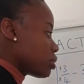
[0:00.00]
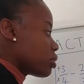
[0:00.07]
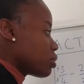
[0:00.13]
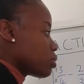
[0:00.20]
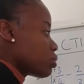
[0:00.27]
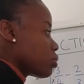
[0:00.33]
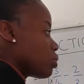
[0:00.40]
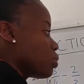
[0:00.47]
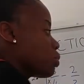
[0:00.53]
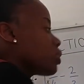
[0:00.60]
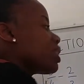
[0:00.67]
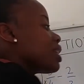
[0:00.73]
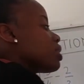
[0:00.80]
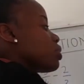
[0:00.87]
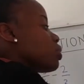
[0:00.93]
So you know
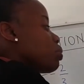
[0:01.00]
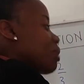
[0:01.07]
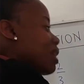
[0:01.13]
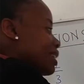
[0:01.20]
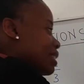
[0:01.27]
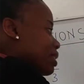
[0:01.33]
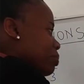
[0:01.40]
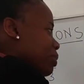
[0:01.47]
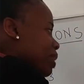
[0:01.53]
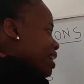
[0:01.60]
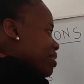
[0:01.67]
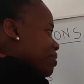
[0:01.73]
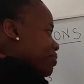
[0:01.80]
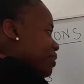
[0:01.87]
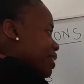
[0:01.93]
that you multiply
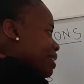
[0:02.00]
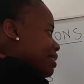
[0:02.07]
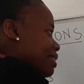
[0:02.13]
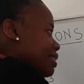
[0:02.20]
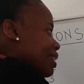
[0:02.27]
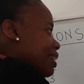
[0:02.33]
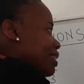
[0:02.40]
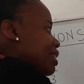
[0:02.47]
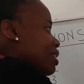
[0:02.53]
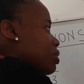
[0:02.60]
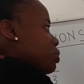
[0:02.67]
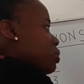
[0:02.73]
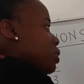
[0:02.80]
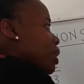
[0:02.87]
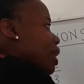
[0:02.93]
first and then
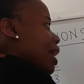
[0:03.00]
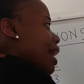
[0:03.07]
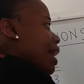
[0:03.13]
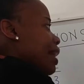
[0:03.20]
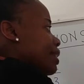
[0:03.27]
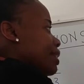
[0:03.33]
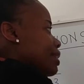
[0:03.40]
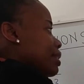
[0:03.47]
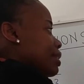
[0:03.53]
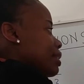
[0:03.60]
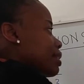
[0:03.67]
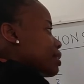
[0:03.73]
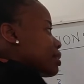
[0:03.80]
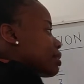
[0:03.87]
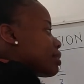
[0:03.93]
you add.
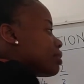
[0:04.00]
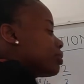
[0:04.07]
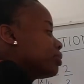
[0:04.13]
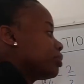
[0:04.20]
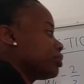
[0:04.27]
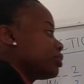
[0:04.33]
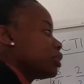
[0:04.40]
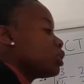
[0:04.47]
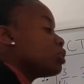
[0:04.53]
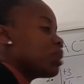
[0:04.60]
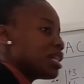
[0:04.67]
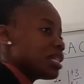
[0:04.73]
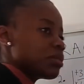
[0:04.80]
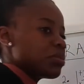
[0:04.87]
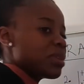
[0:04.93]
You
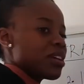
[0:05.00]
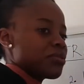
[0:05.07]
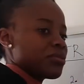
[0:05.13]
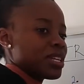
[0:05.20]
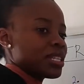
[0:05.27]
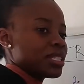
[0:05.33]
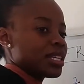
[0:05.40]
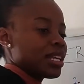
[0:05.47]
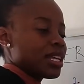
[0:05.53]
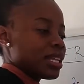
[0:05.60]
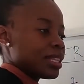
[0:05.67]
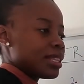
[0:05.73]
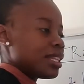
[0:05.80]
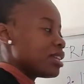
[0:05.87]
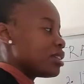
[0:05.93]
multiply first,
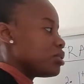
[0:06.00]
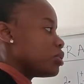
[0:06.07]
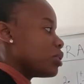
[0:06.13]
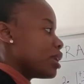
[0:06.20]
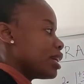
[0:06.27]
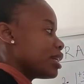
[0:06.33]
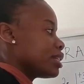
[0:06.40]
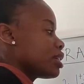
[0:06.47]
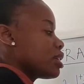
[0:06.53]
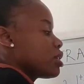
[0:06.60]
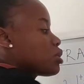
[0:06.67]
then you add.